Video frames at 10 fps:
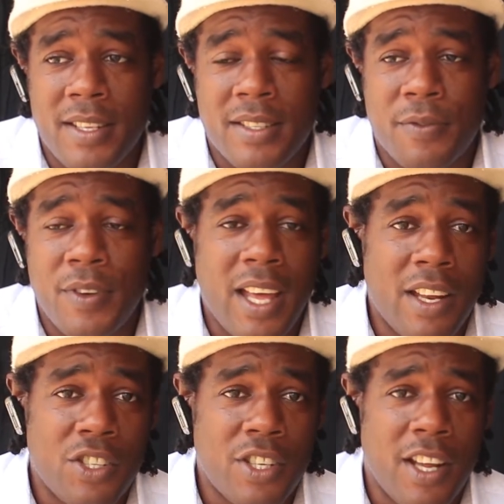it's
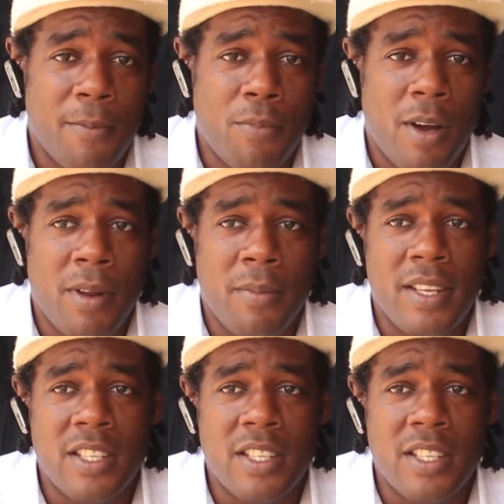financial problem.